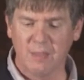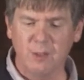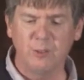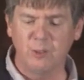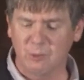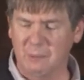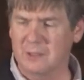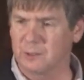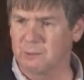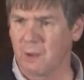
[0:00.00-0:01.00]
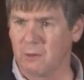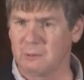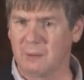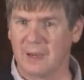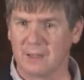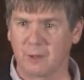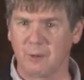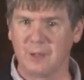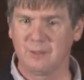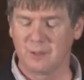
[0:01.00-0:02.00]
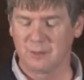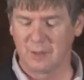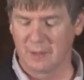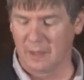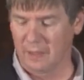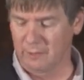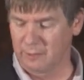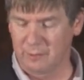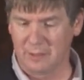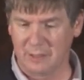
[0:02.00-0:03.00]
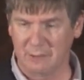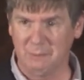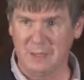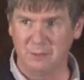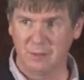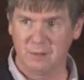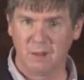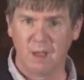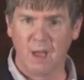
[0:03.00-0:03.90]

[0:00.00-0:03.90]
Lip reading: This is a much smaller biotic crisis than the other three that I've mentioned,